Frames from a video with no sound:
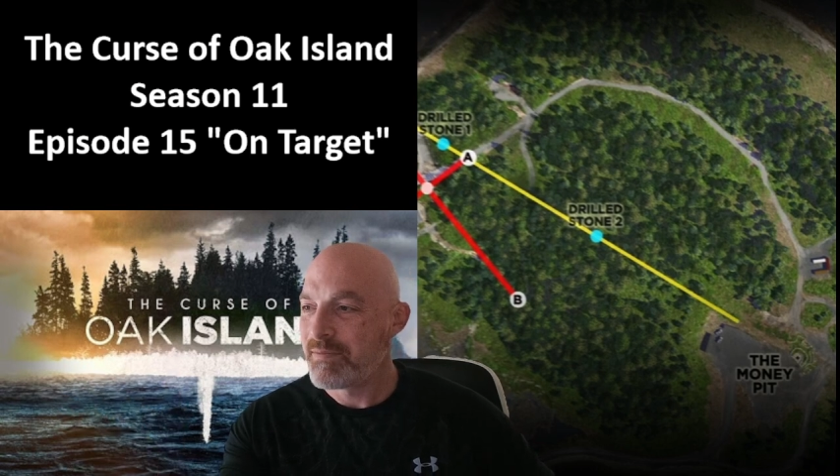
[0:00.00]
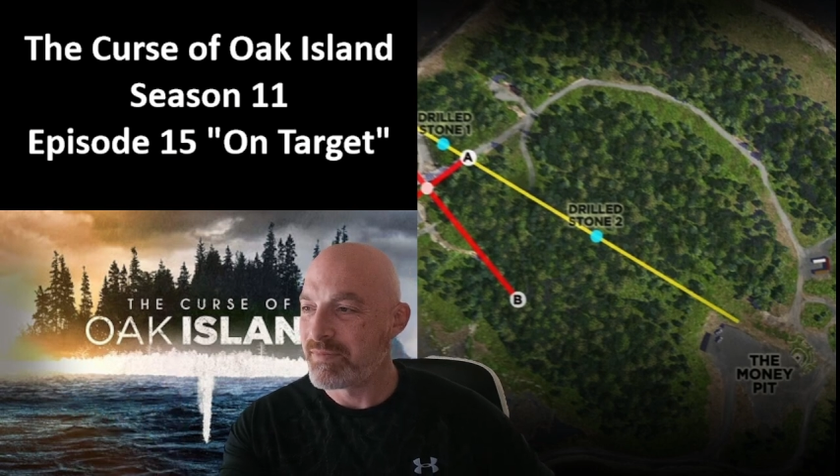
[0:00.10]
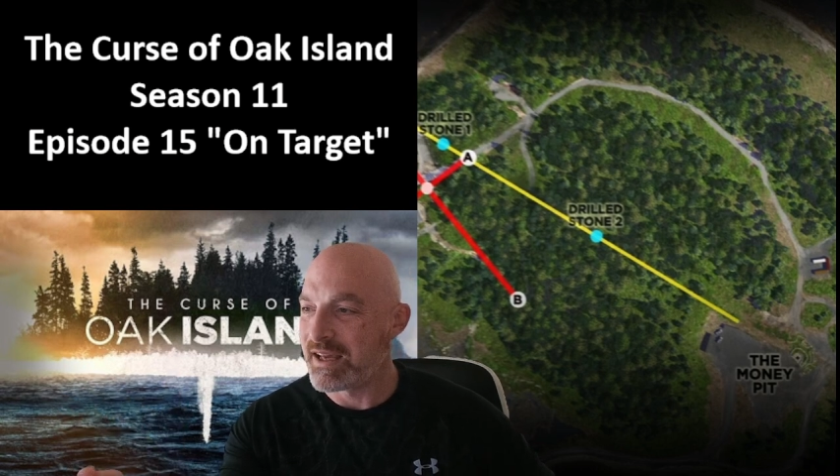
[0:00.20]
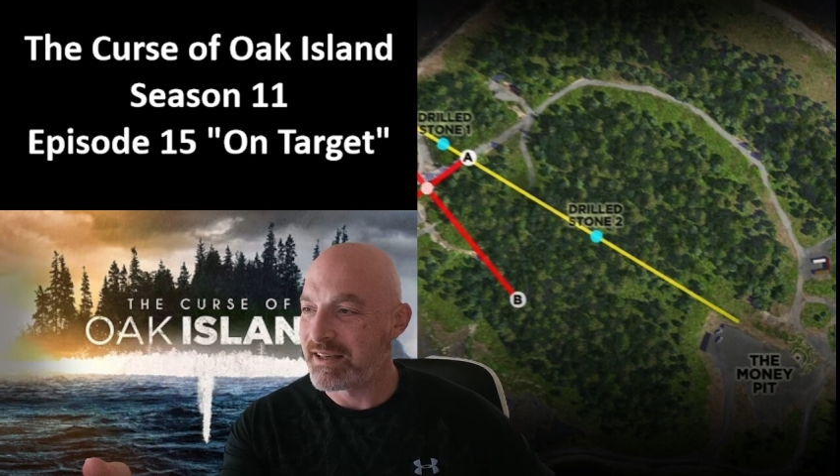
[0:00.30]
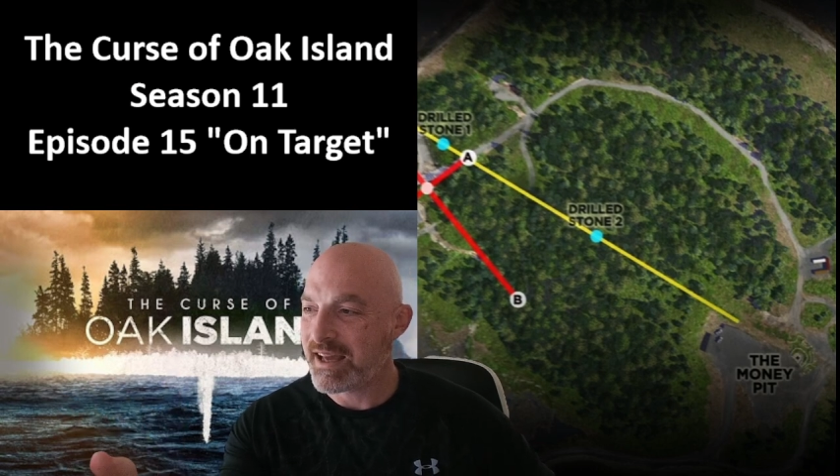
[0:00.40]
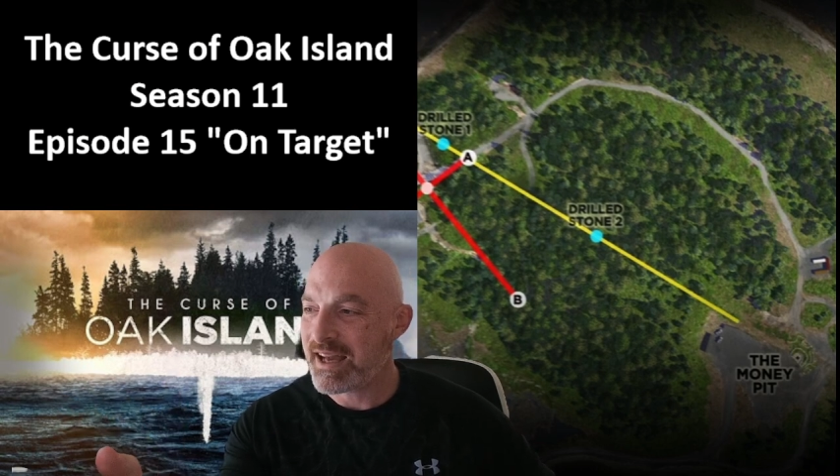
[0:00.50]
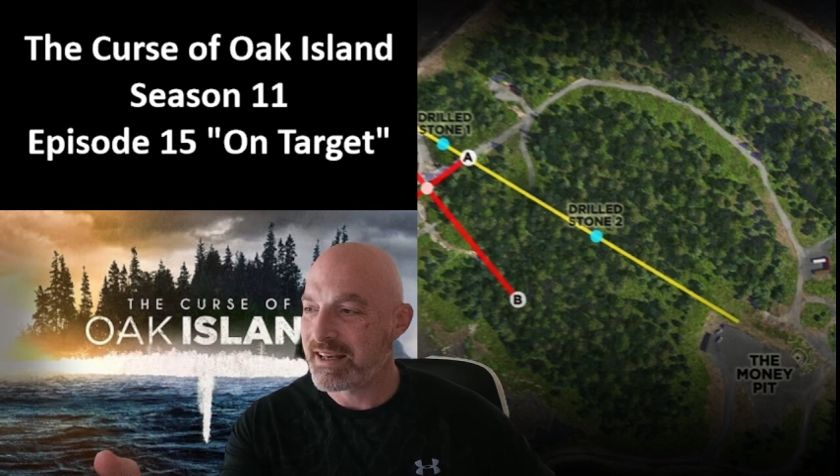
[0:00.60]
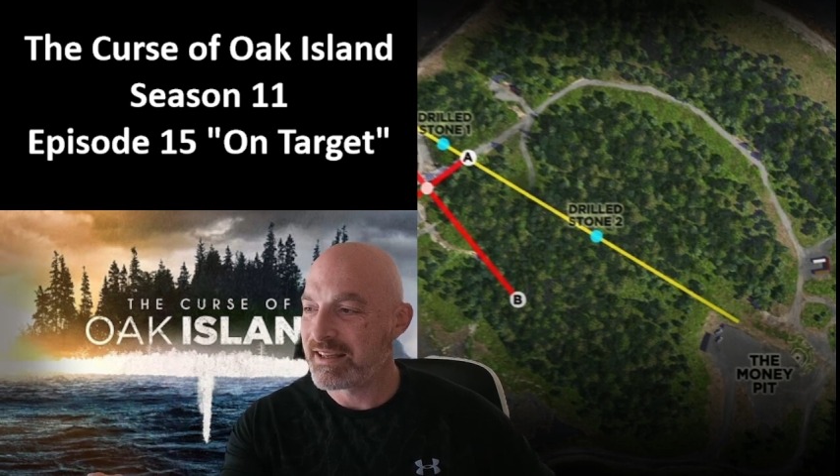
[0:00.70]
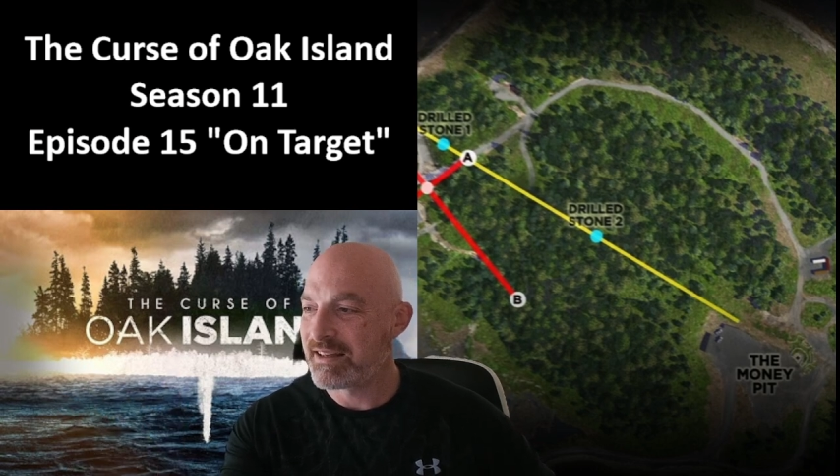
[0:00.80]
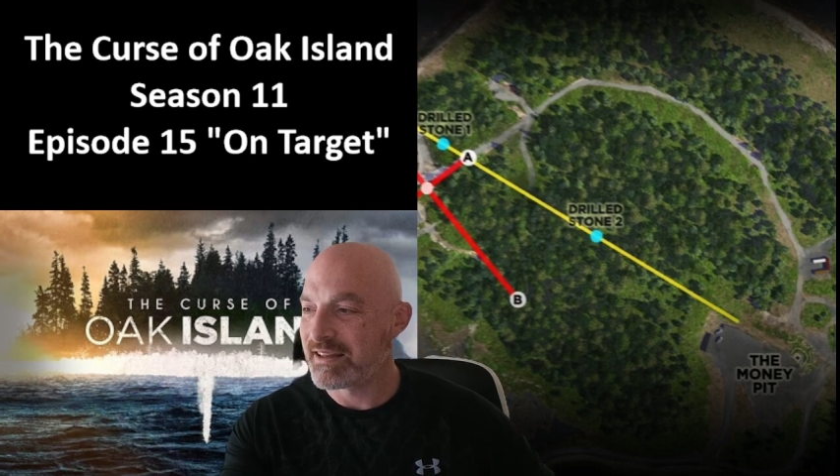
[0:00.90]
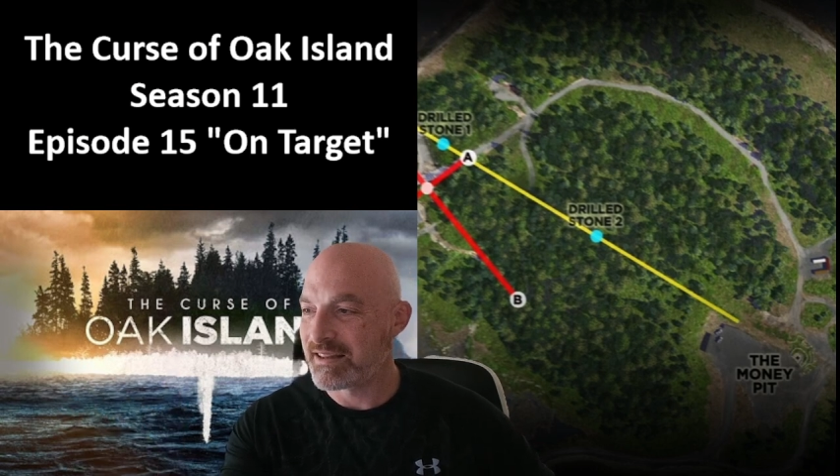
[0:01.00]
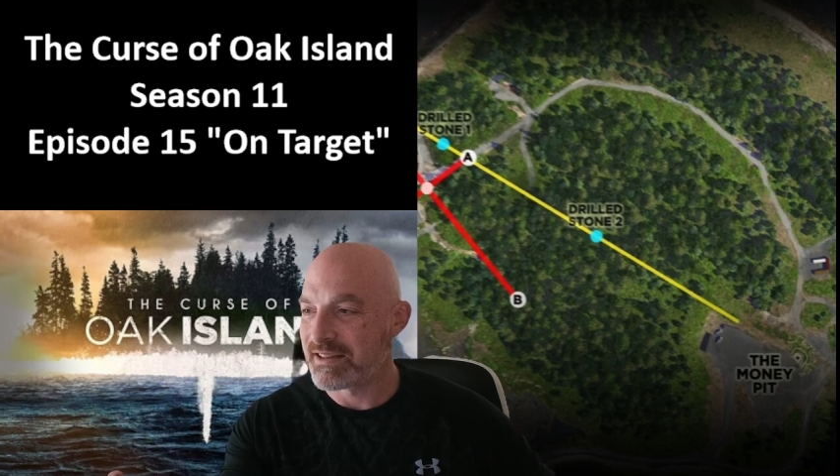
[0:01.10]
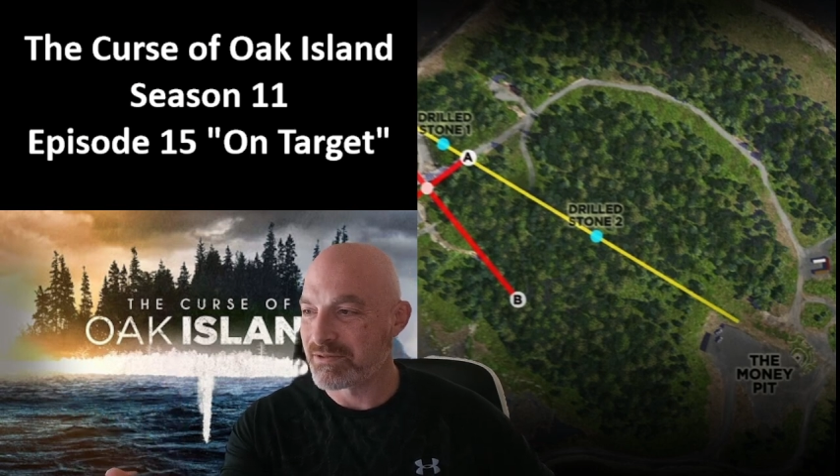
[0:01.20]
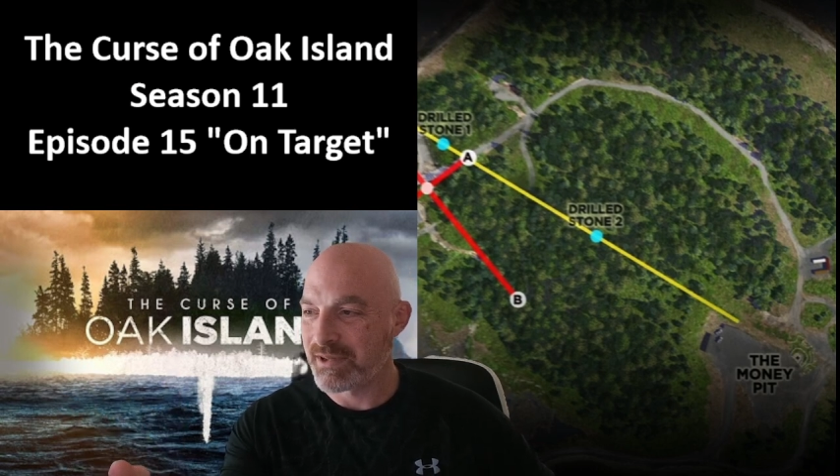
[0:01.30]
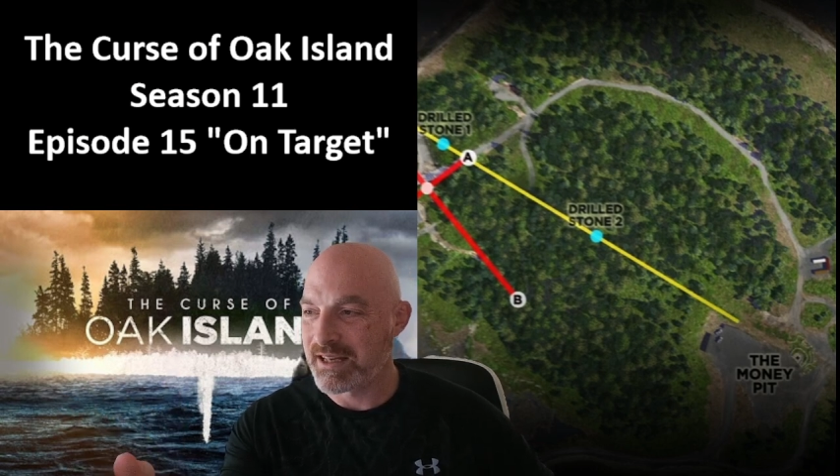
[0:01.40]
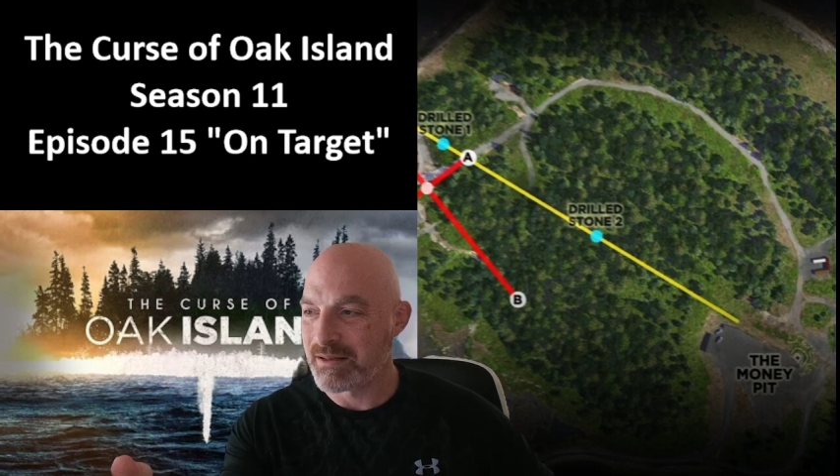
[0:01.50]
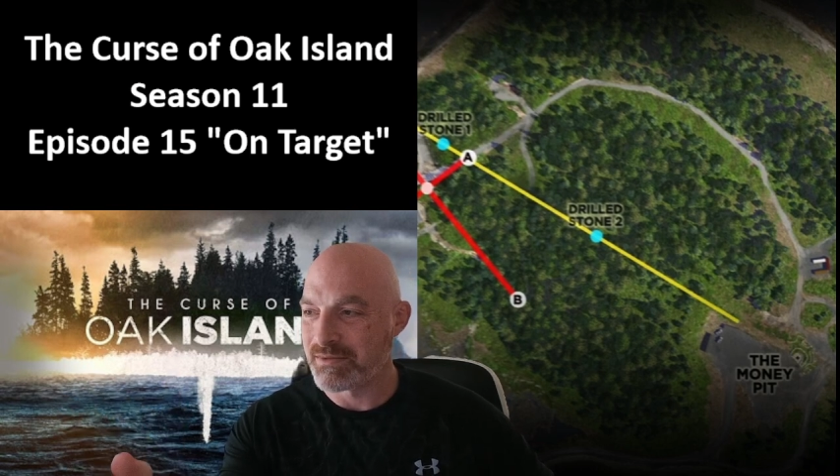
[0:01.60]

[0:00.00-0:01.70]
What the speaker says: They tied in this random